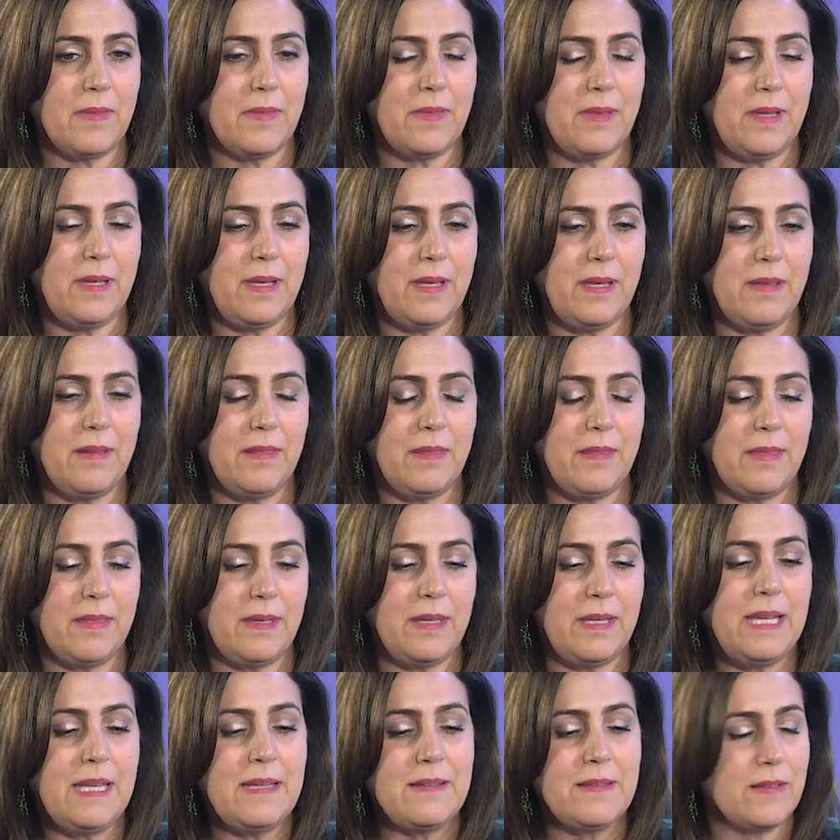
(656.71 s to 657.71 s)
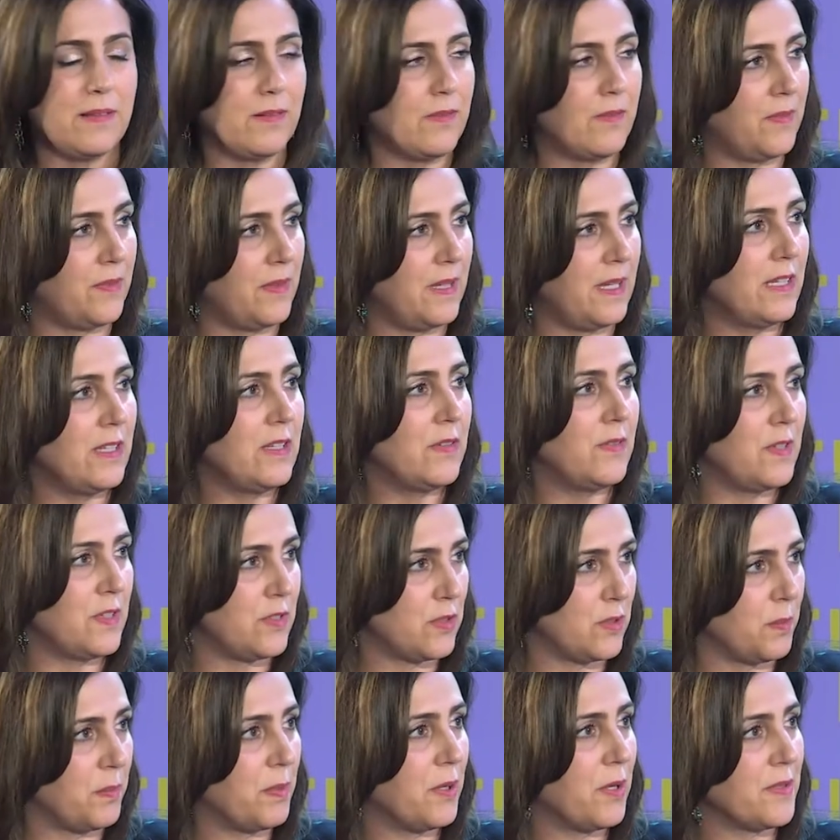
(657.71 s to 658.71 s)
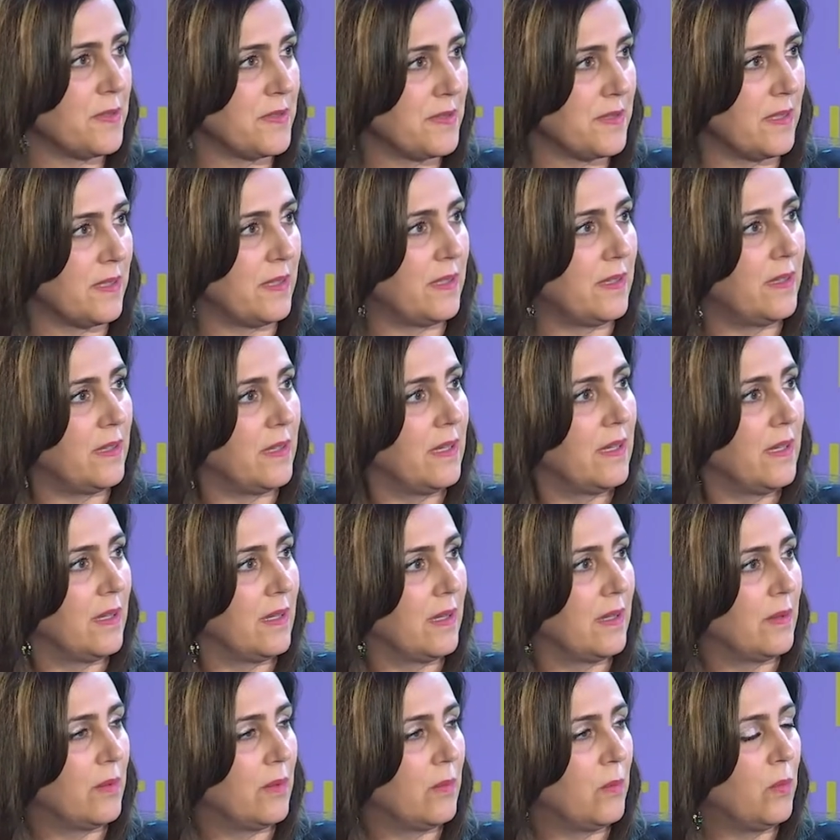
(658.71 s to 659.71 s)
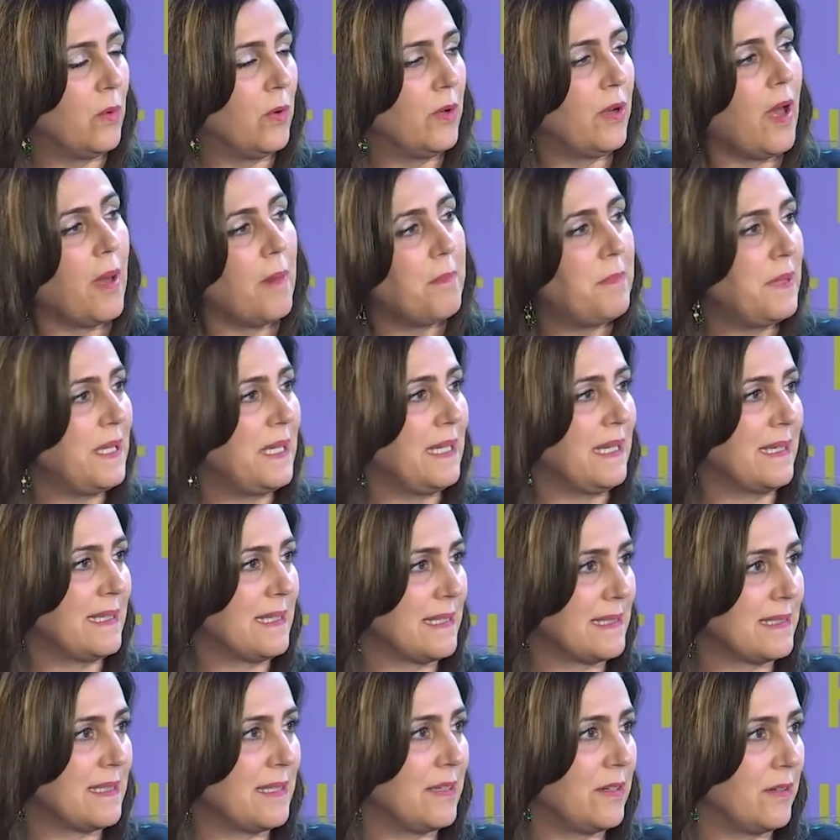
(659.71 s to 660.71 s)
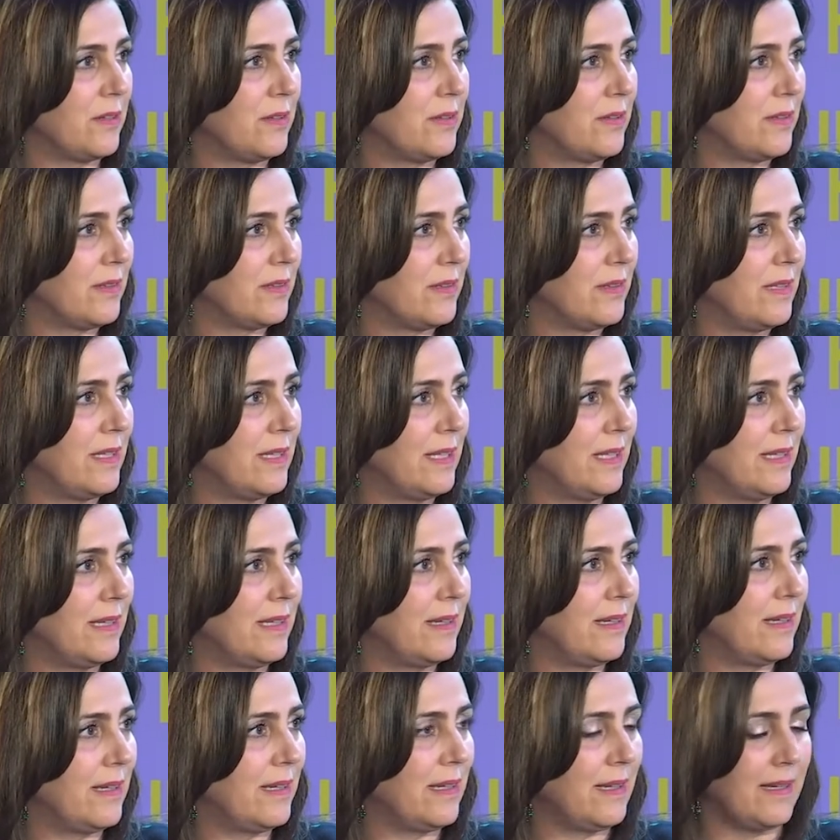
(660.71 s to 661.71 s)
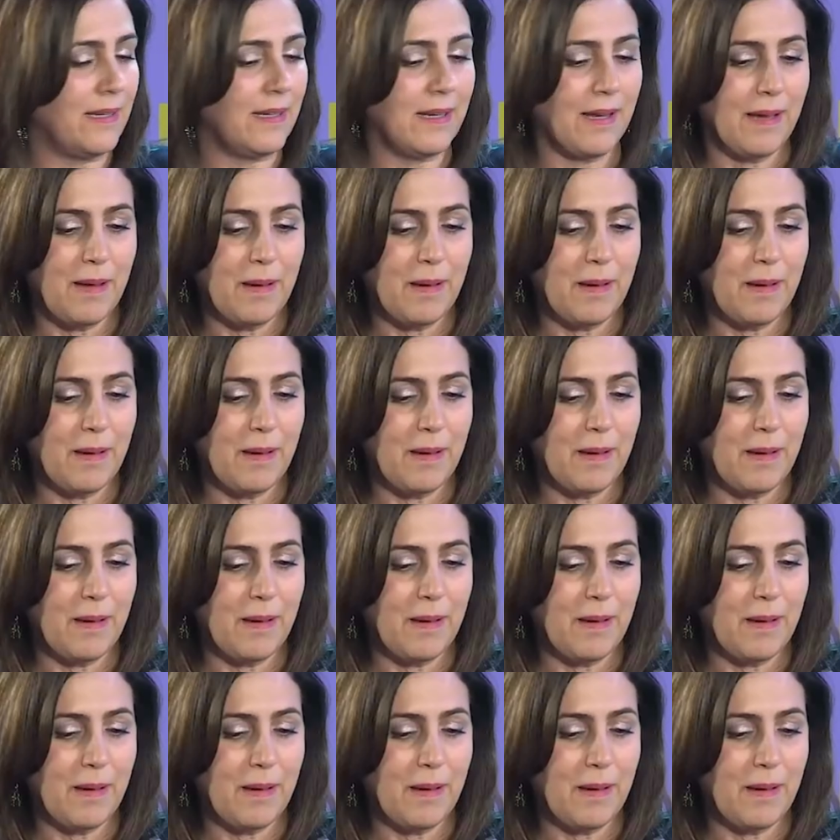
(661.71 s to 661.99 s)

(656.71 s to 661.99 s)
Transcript: the needs of the individual person were not being considered in